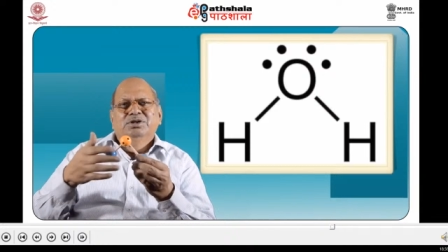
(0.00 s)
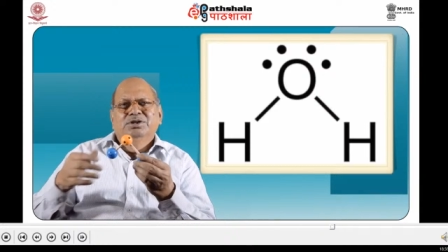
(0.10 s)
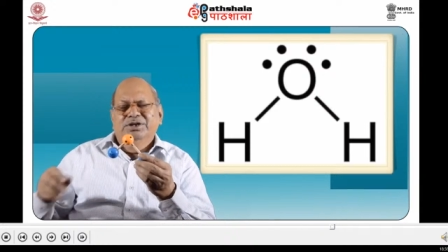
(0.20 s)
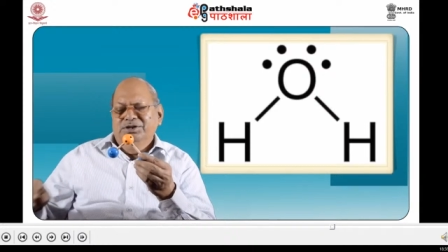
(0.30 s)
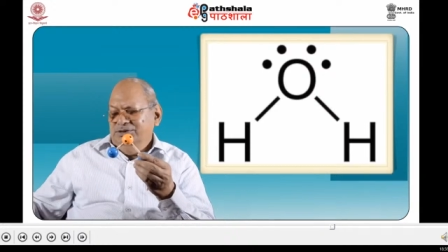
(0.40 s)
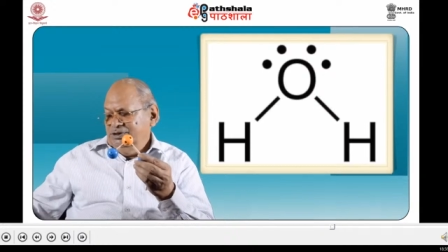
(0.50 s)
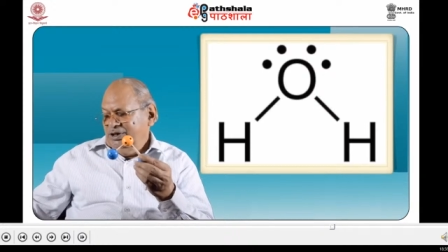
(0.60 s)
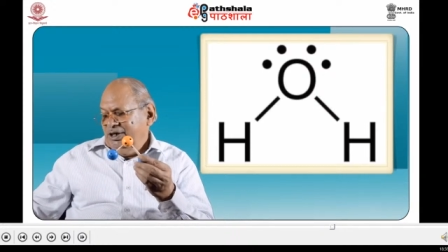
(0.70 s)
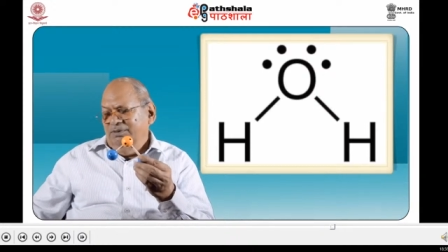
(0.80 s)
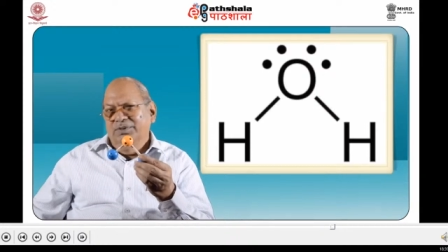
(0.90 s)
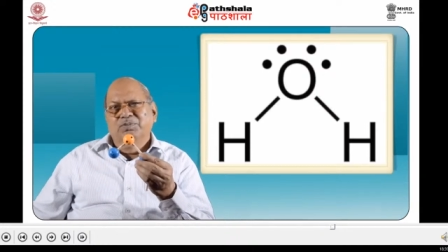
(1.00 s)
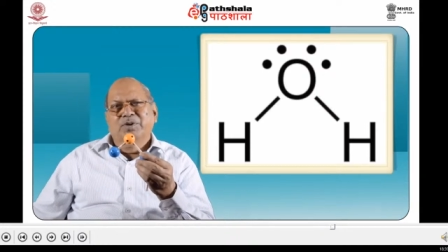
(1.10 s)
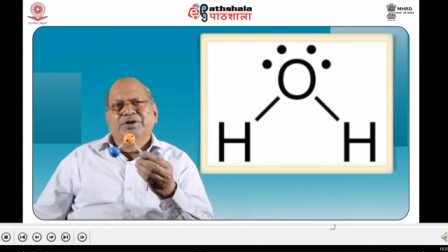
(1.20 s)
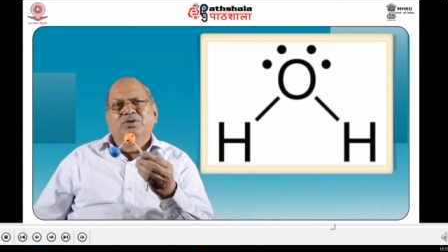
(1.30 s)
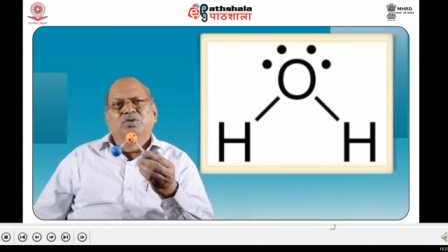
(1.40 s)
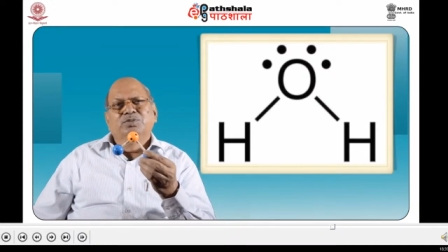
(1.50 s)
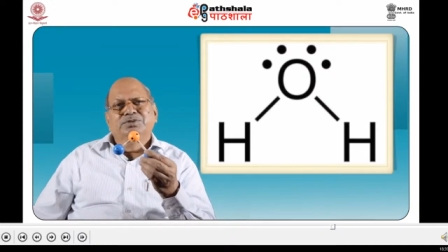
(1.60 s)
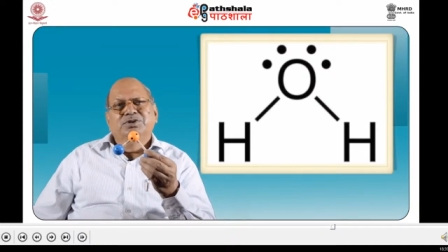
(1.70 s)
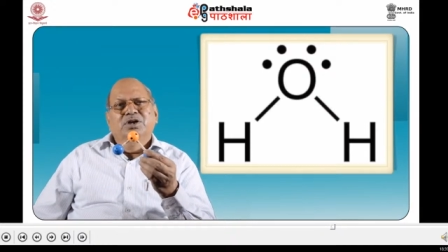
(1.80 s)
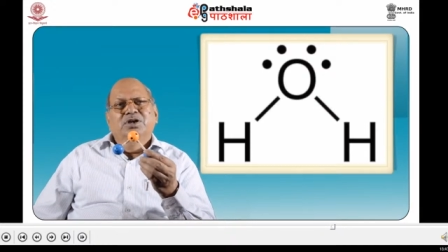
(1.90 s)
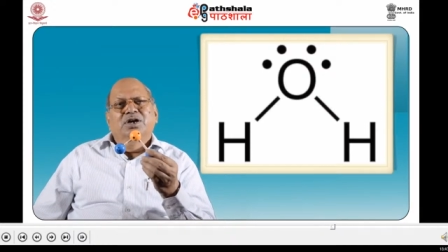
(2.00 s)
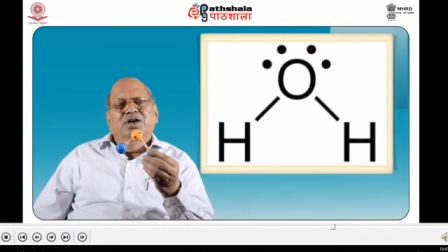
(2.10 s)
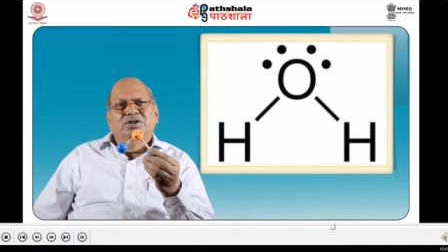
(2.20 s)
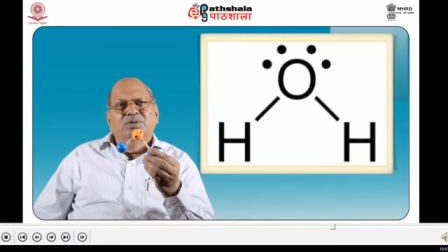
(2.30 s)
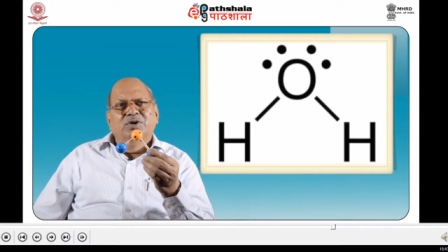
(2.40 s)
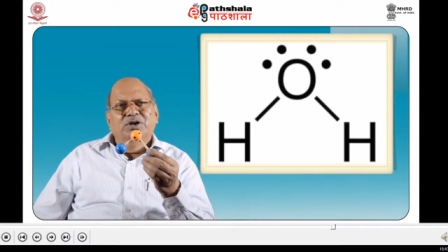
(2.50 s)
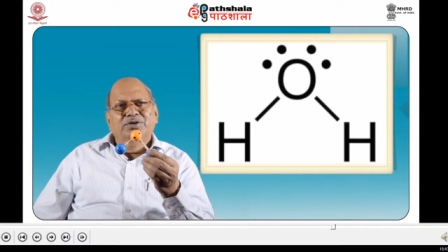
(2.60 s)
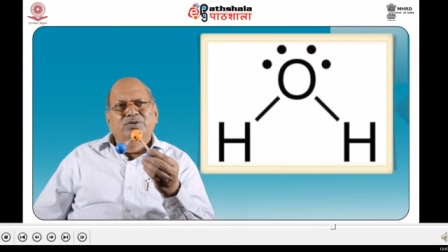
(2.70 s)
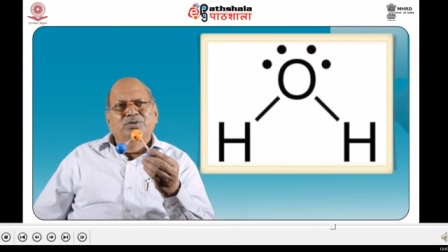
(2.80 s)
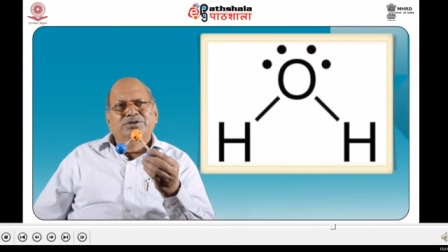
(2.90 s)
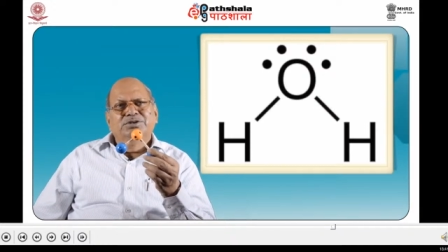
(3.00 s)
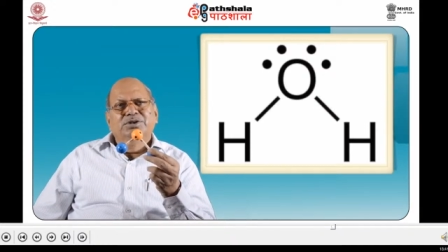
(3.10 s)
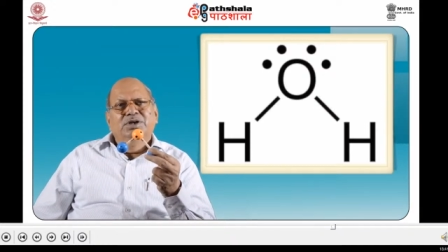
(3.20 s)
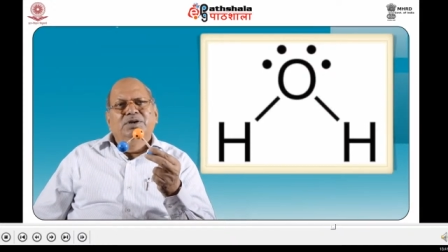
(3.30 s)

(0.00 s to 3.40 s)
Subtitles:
That is, CNV point groups are the molecules